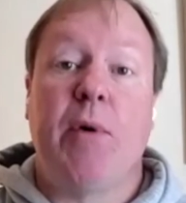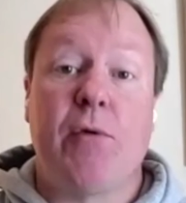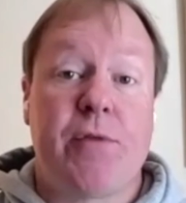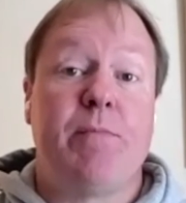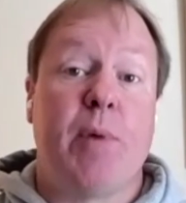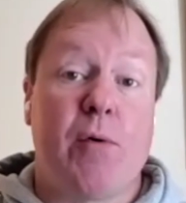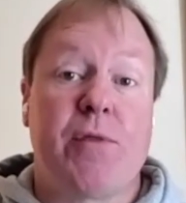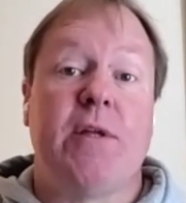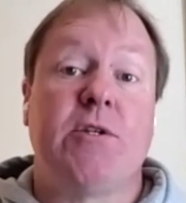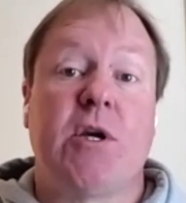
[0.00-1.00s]

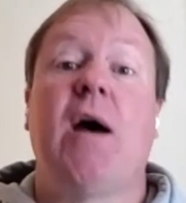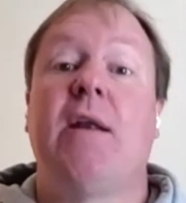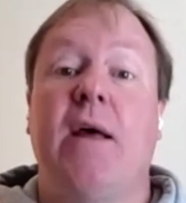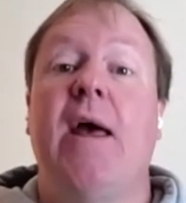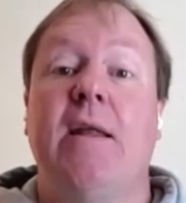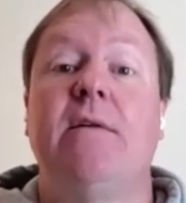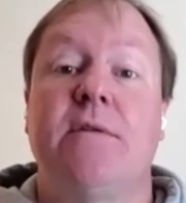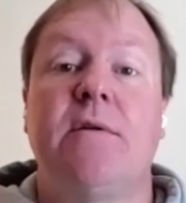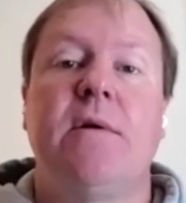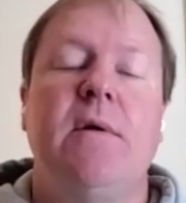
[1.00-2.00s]
both in China and